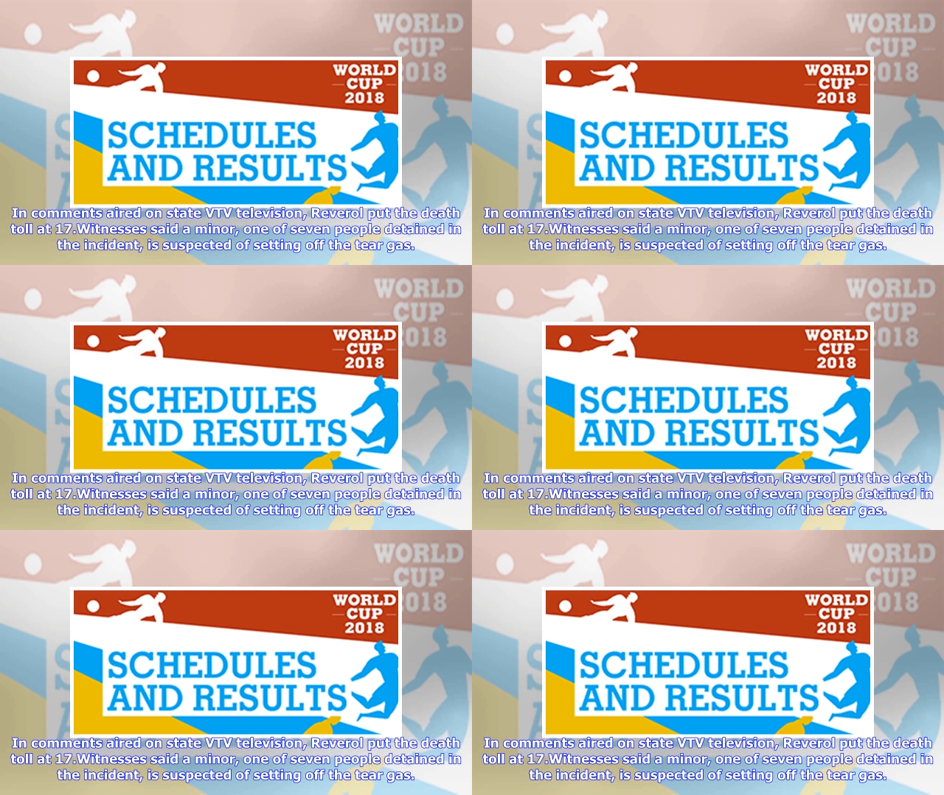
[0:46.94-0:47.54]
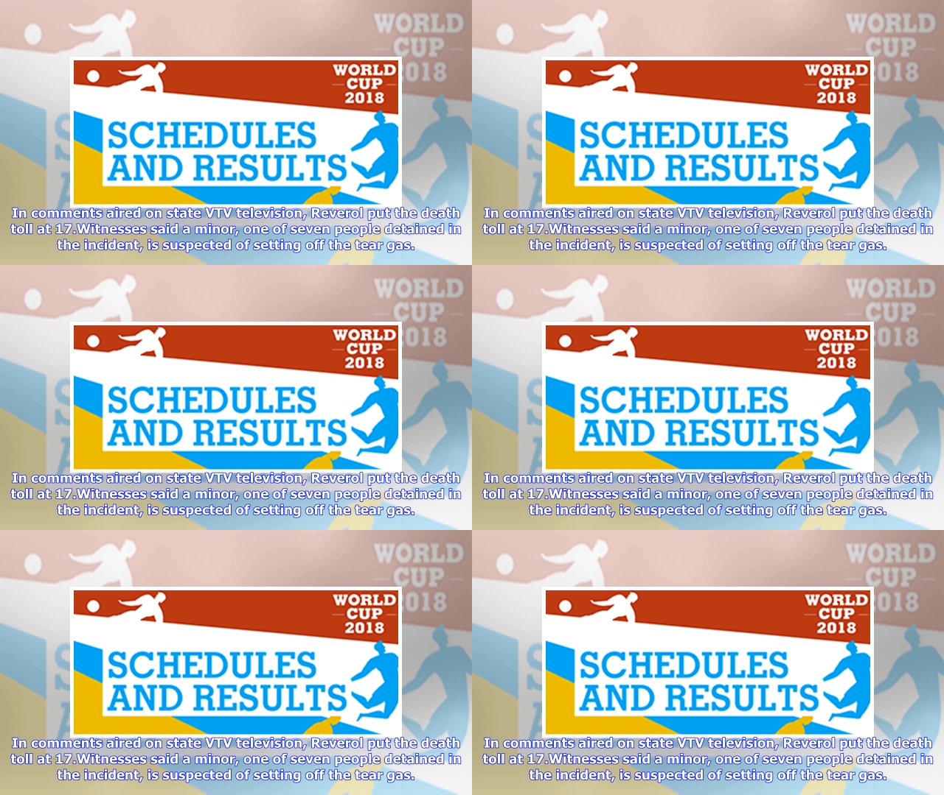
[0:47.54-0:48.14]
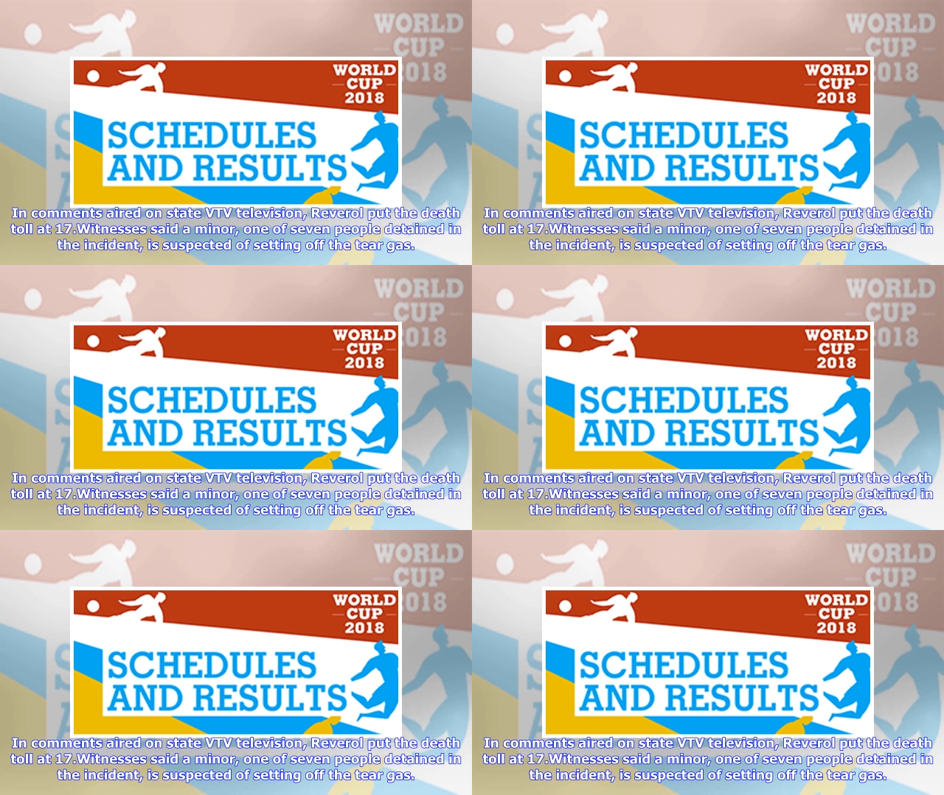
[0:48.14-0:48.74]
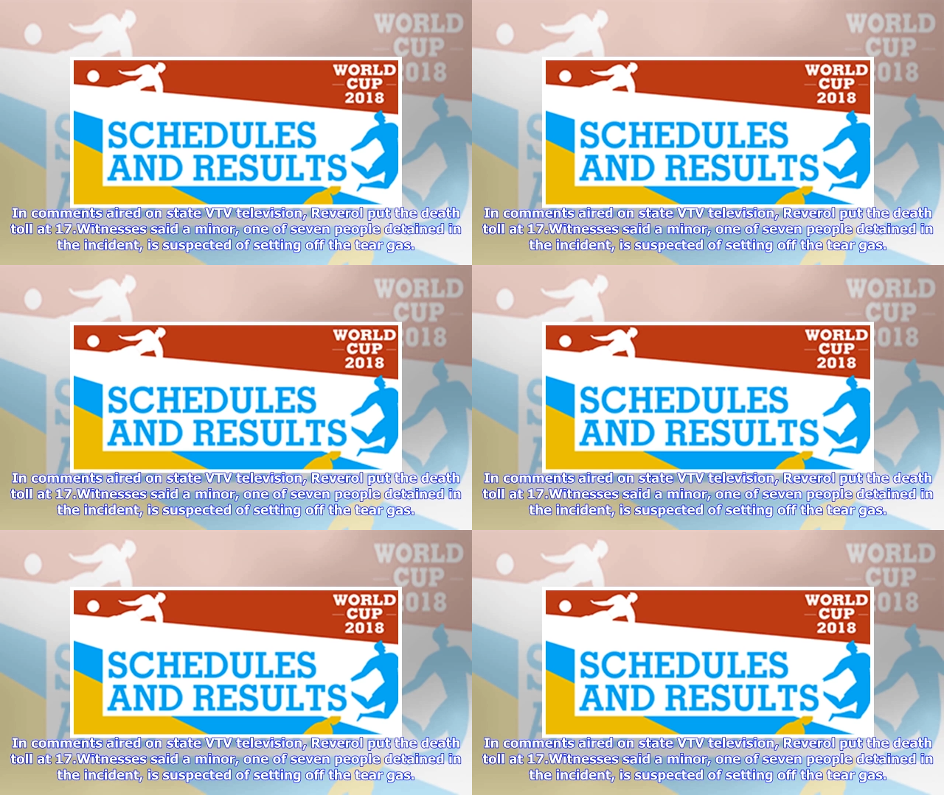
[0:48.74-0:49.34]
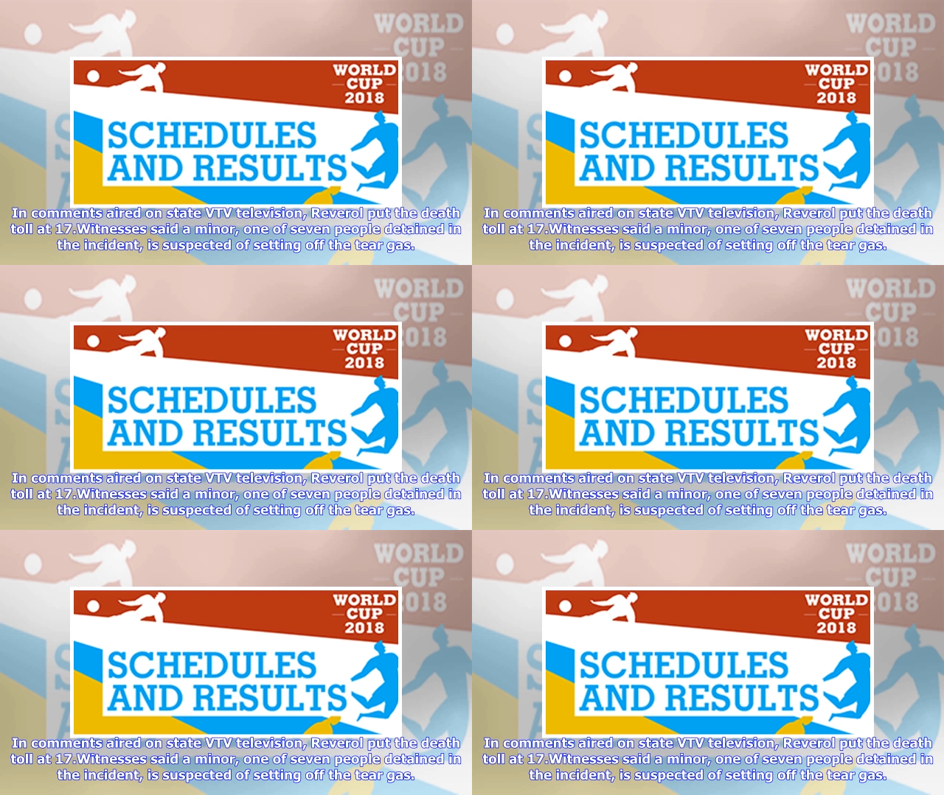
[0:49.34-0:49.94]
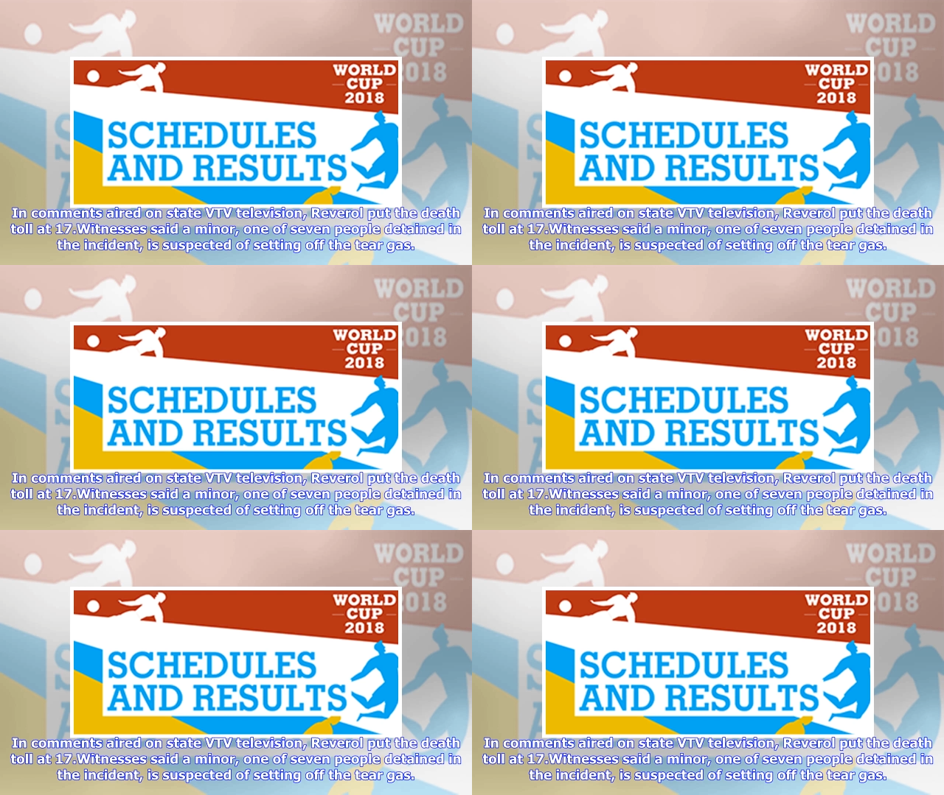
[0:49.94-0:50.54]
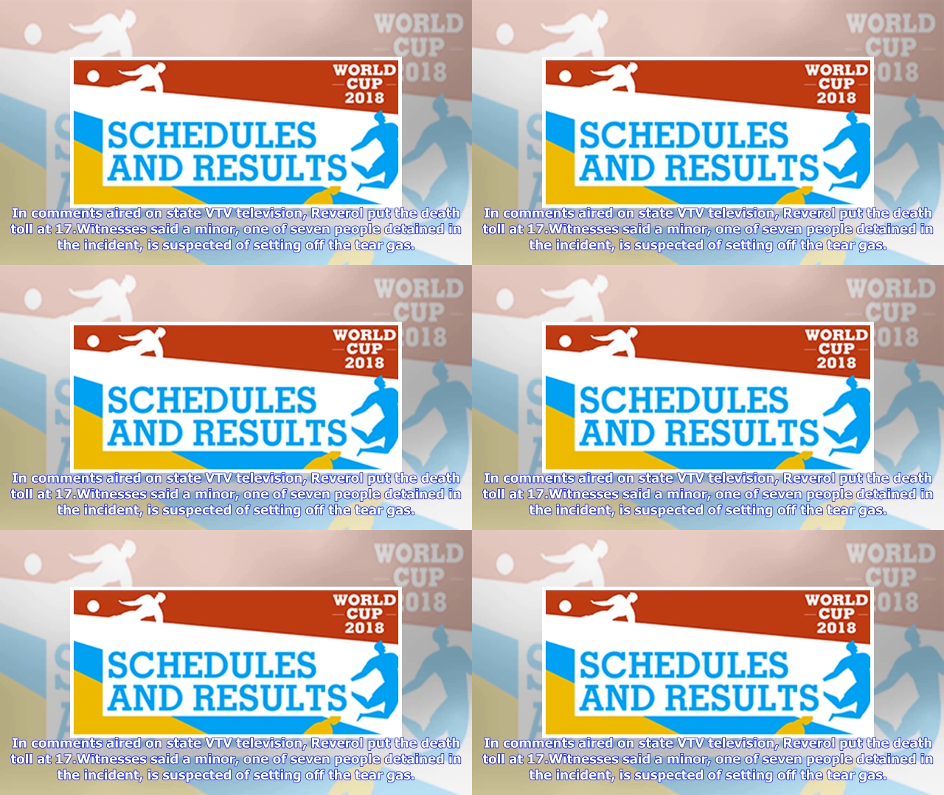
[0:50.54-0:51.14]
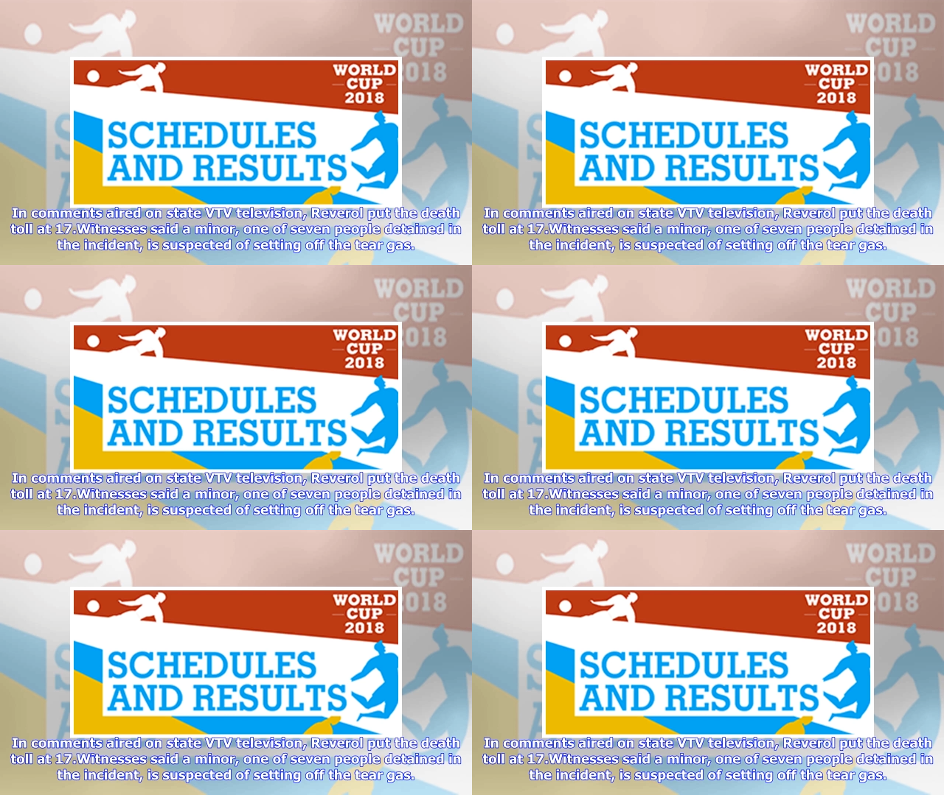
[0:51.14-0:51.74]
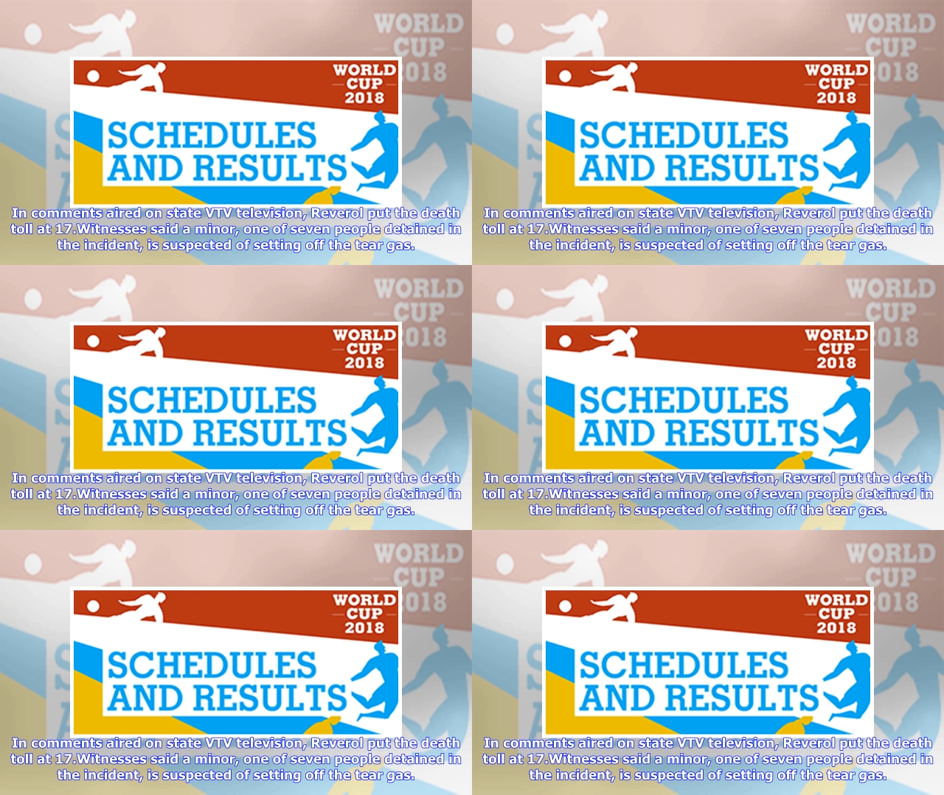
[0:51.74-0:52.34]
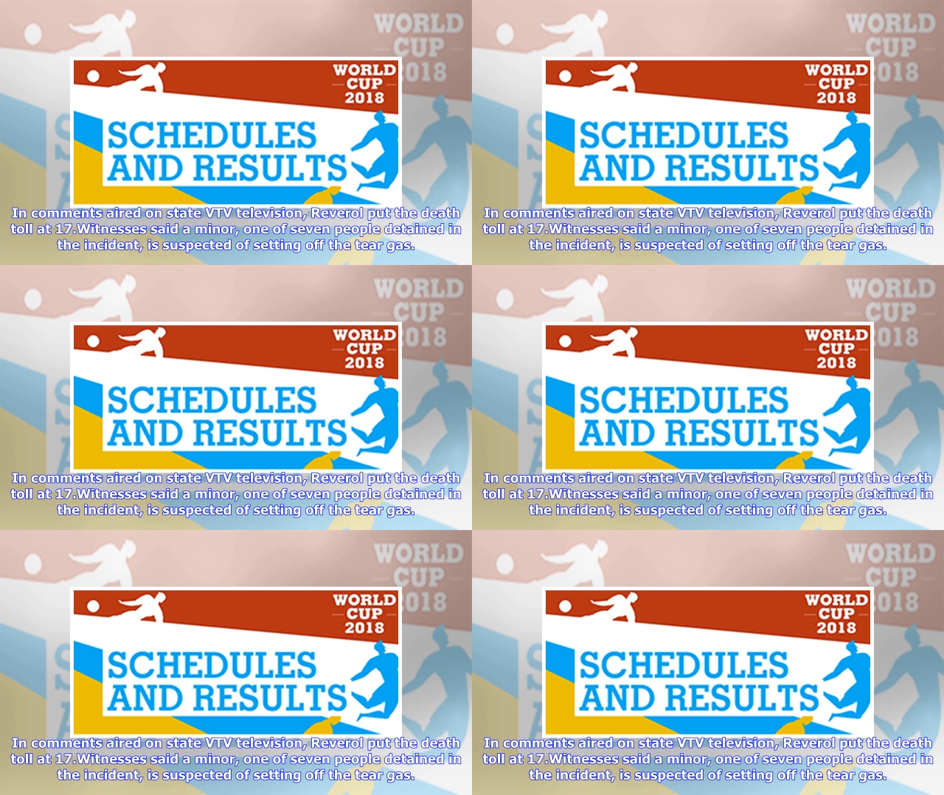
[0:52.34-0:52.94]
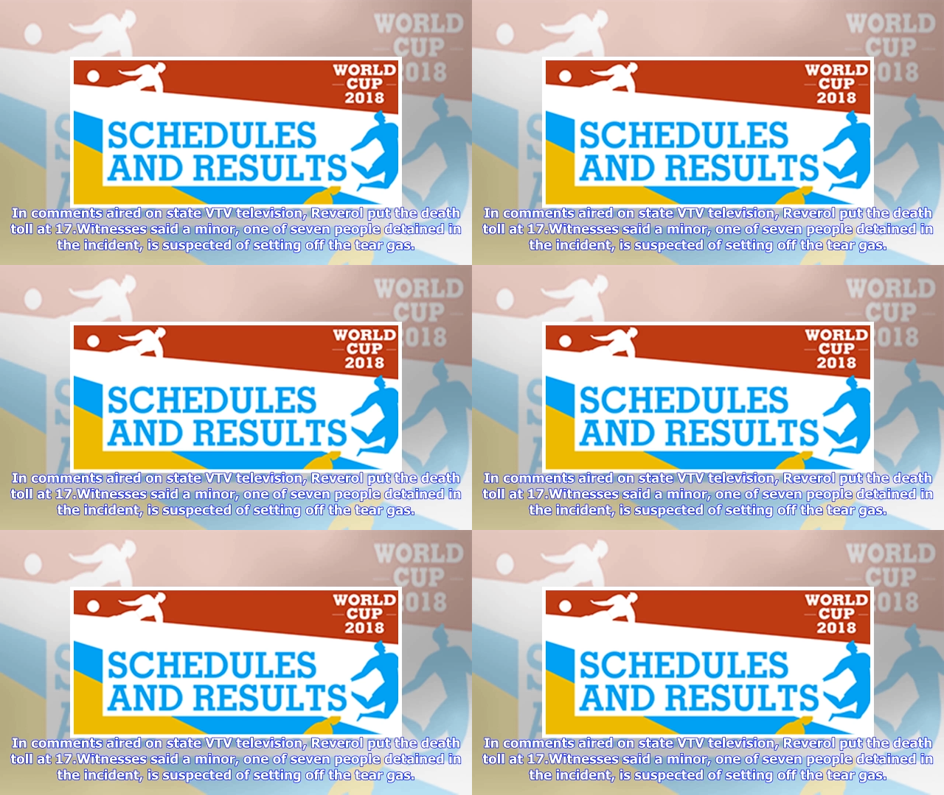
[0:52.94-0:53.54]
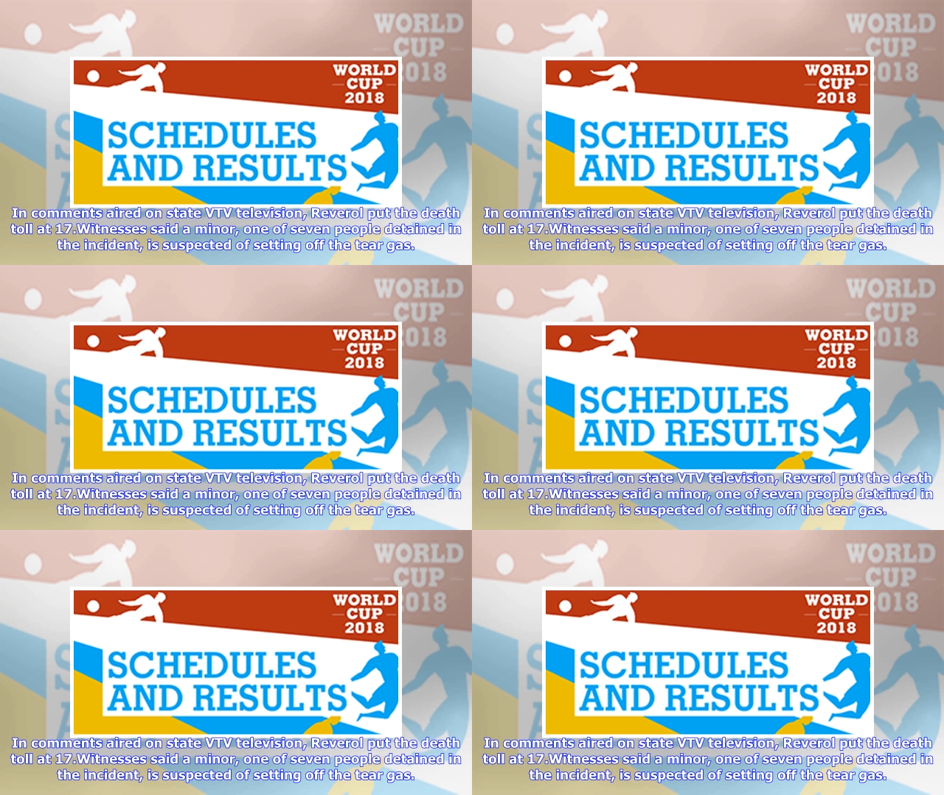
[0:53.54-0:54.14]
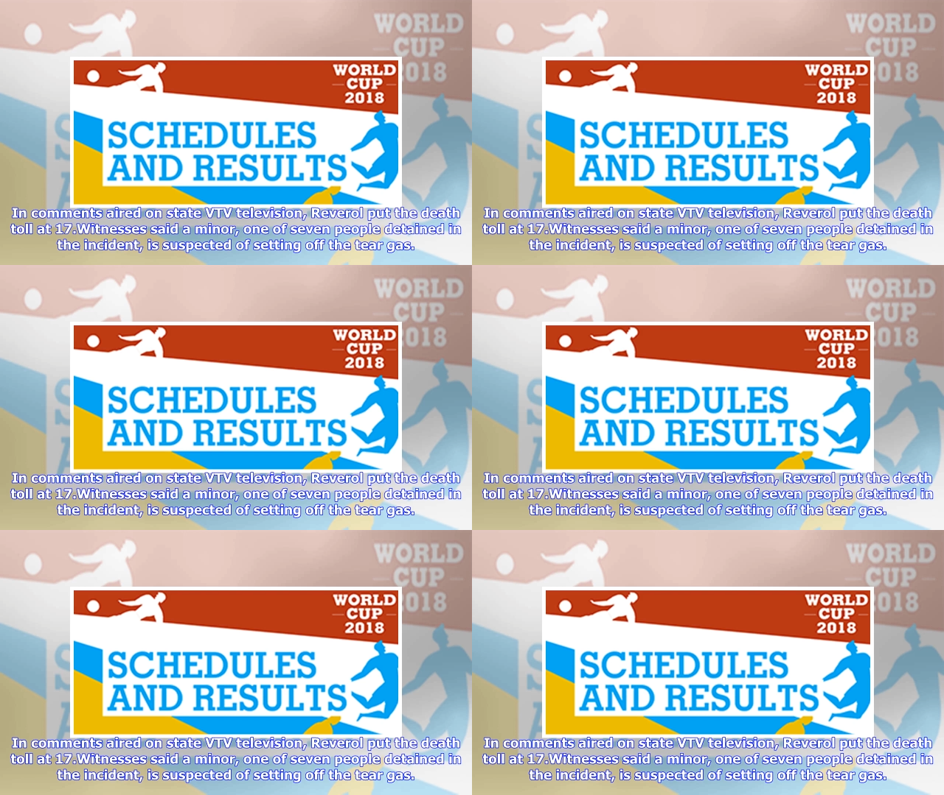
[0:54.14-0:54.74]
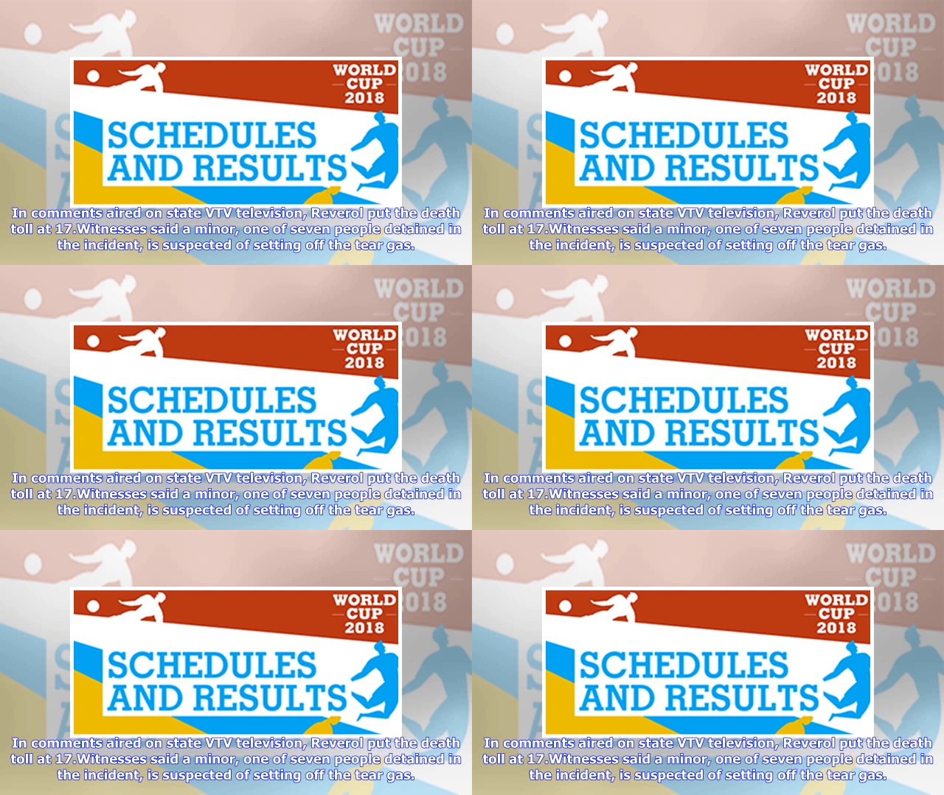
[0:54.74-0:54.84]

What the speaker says: Nobody's mouth can be seen.